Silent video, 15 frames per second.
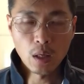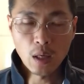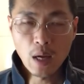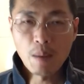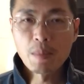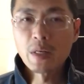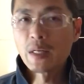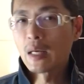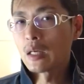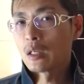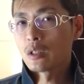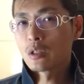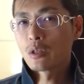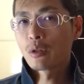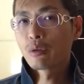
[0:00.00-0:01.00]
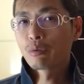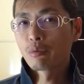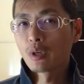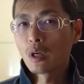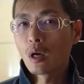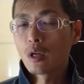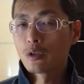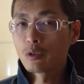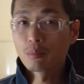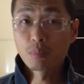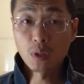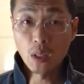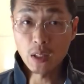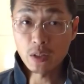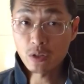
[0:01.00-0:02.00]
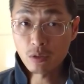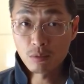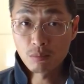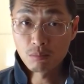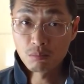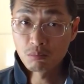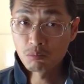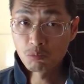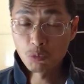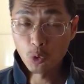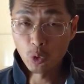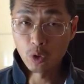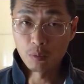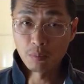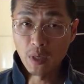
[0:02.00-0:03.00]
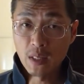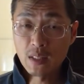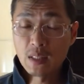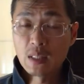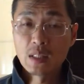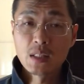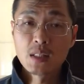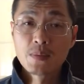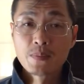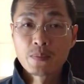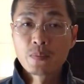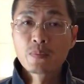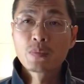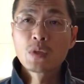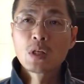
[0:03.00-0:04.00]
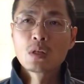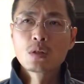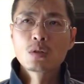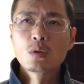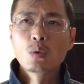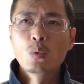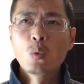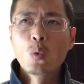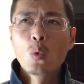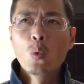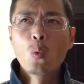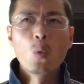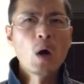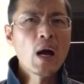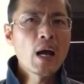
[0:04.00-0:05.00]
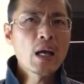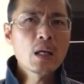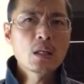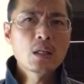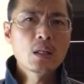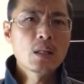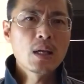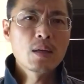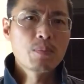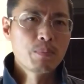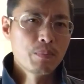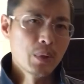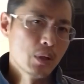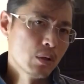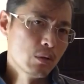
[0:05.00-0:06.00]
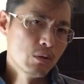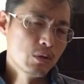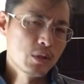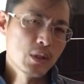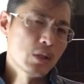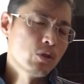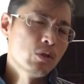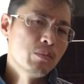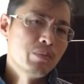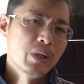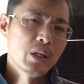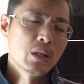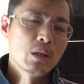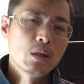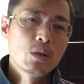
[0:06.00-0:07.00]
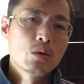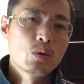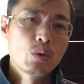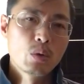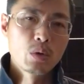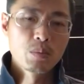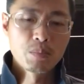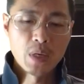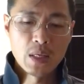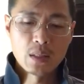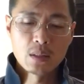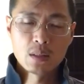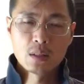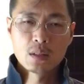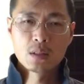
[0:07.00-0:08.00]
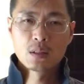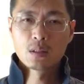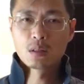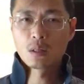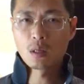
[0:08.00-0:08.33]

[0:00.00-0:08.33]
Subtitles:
accommodate 300 plus tour buses. So why did they build such a big tour bus